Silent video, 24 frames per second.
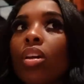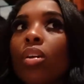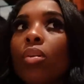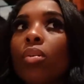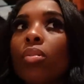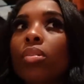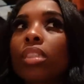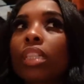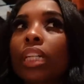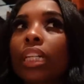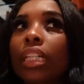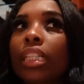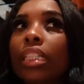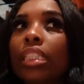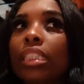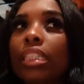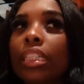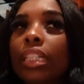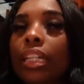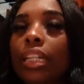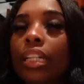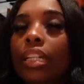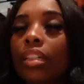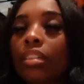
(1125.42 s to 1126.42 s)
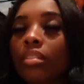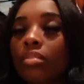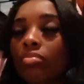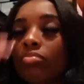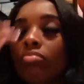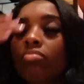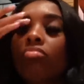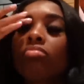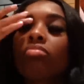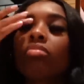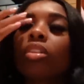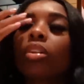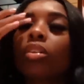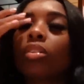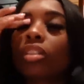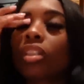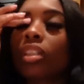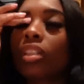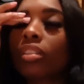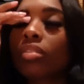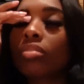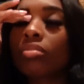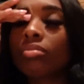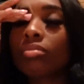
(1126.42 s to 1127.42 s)
what was I gonna
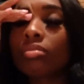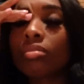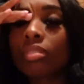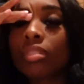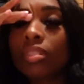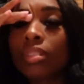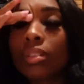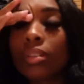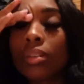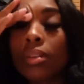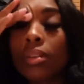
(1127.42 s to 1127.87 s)
say?